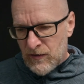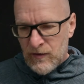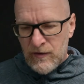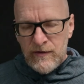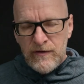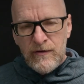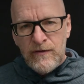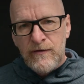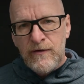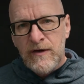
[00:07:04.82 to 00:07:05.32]
or
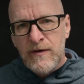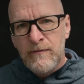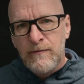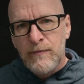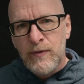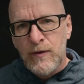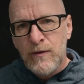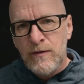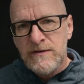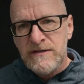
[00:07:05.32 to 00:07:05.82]
you're
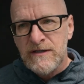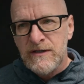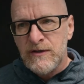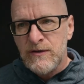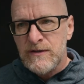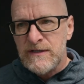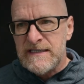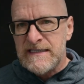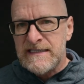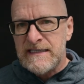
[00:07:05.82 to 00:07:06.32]
composing
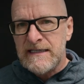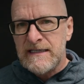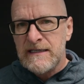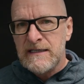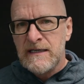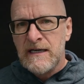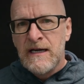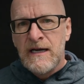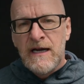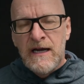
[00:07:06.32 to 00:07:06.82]
your
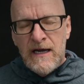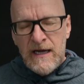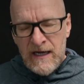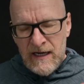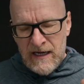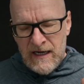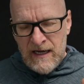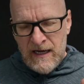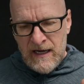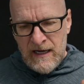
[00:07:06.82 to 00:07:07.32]
scene,
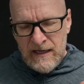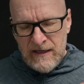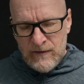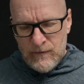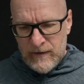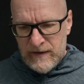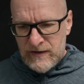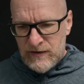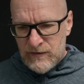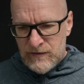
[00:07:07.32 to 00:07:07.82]

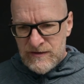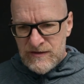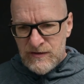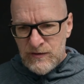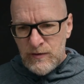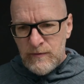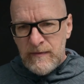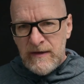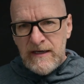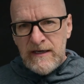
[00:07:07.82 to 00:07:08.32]
what you
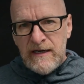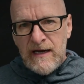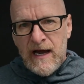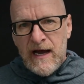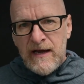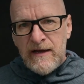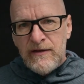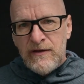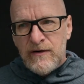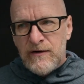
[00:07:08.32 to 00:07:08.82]
zoom in
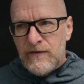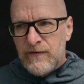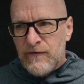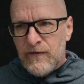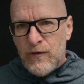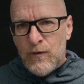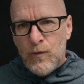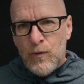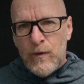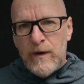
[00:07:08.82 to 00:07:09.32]
either
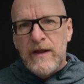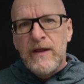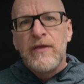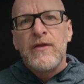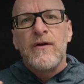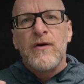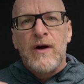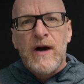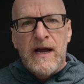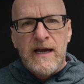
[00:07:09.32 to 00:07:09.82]
for
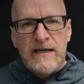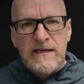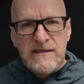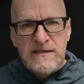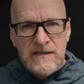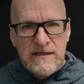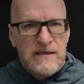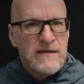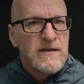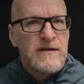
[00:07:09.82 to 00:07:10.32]
width or
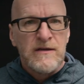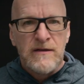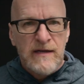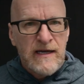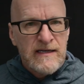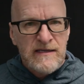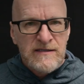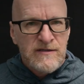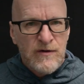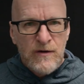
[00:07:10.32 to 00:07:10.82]
height,
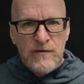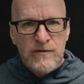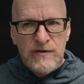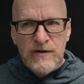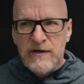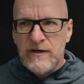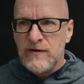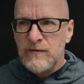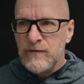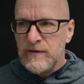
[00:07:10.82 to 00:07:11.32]
that's all
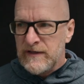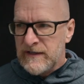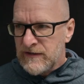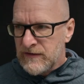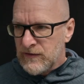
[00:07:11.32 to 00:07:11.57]
you can really